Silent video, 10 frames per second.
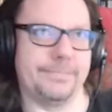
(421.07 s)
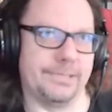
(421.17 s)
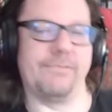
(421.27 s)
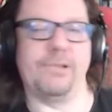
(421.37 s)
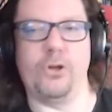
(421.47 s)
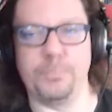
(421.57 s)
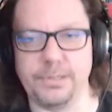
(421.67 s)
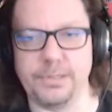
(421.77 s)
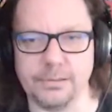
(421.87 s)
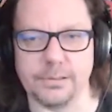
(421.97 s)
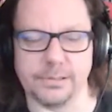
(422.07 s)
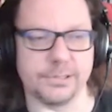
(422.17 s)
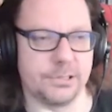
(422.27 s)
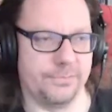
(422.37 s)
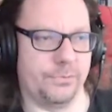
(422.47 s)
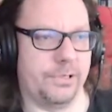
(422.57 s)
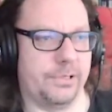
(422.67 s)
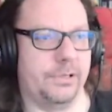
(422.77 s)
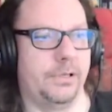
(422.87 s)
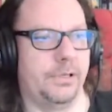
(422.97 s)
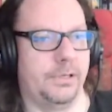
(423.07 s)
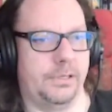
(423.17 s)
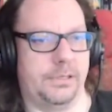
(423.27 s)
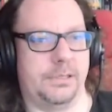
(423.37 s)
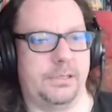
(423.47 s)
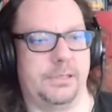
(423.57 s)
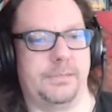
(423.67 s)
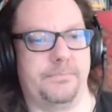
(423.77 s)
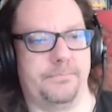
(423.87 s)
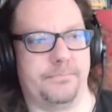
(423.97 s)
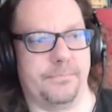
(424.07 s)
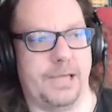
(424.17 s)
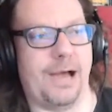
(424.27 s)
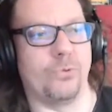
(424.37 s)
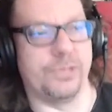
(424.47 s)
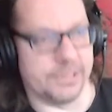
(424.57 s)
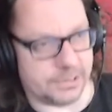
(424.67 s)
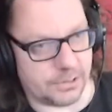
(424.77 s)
developing software, how this